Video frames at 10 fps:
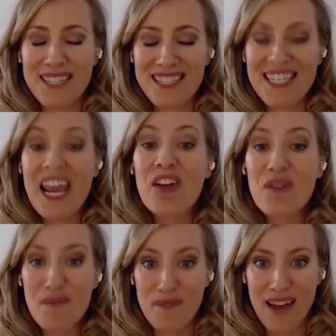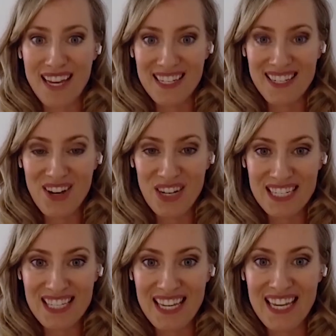was terrified,
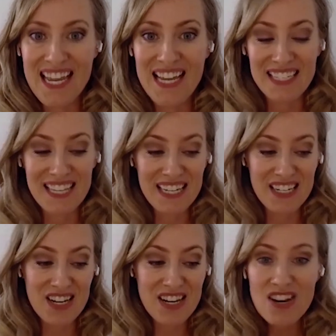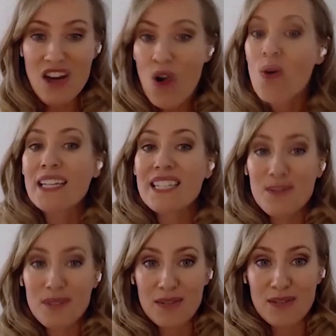honestly, because I had no
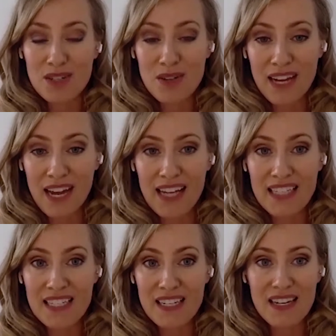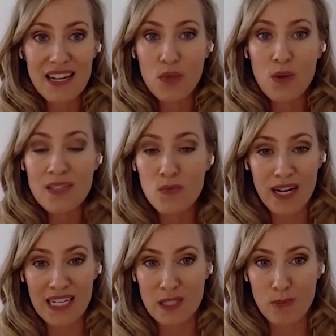idea what I was doing. I didn't, it wasn't
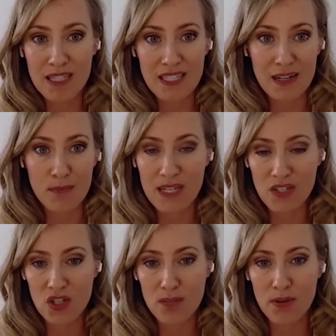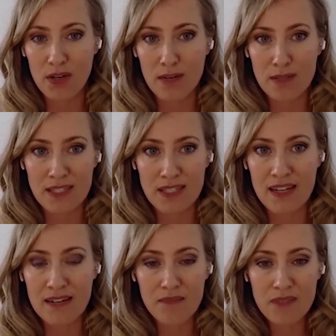what I expected. A PhD program is,
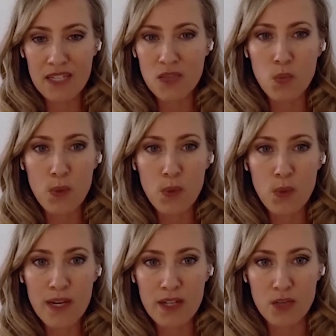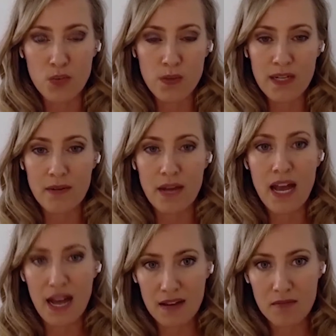is weird. You read a,
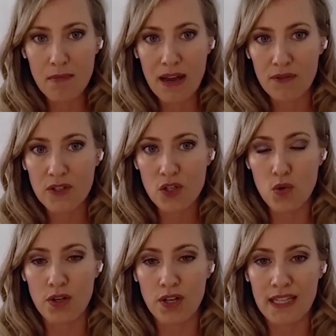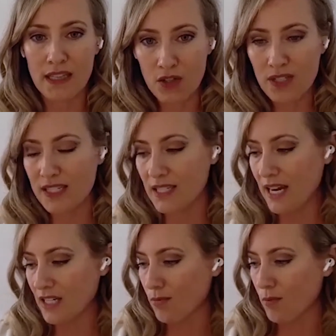I, my first quarter, I literally
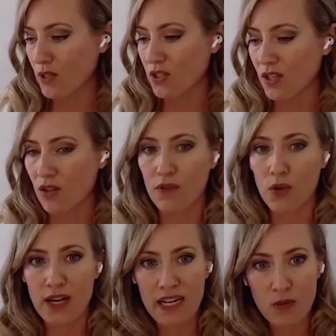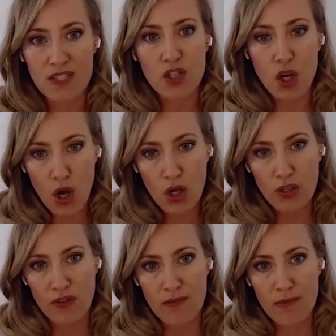stacked up the books on the floor and it was
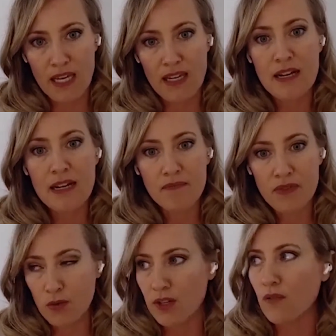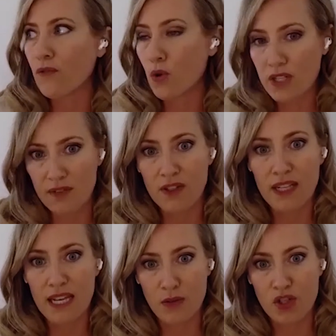taller than me. They were in four
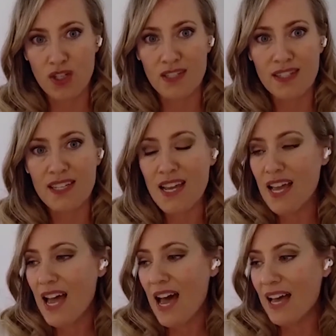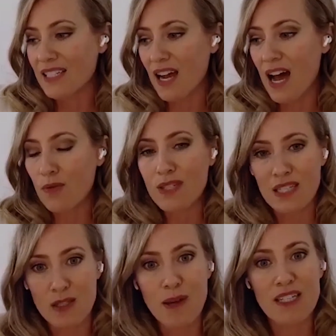different languages. And uh. I was
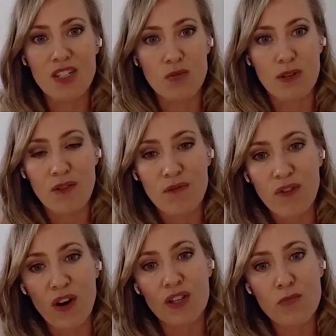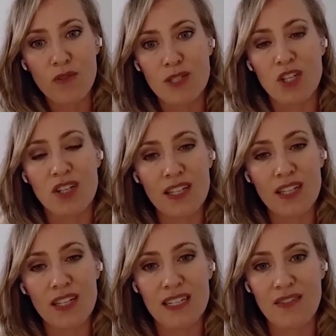expected to read a volume of
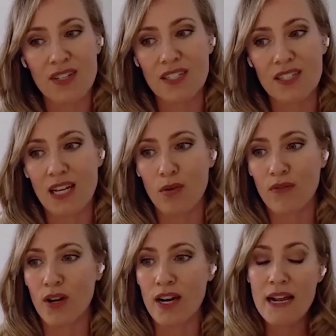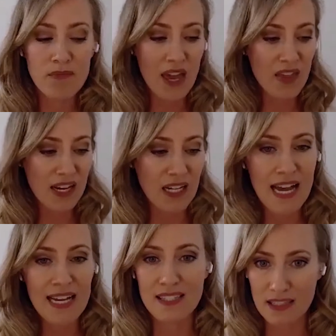material I had never done before. And then
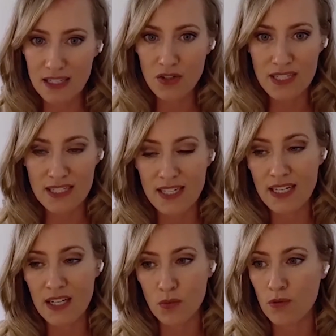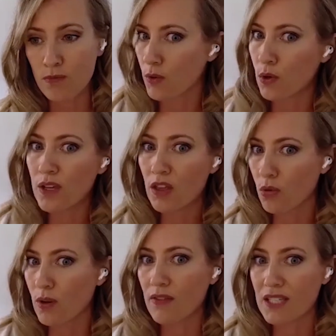class was literally sitting in a room. There were only
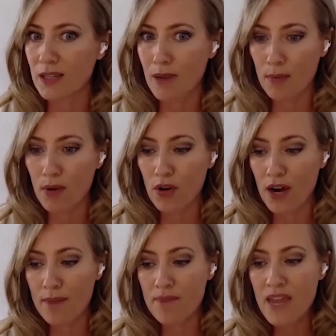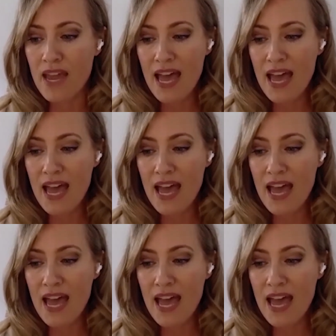three of us in my program.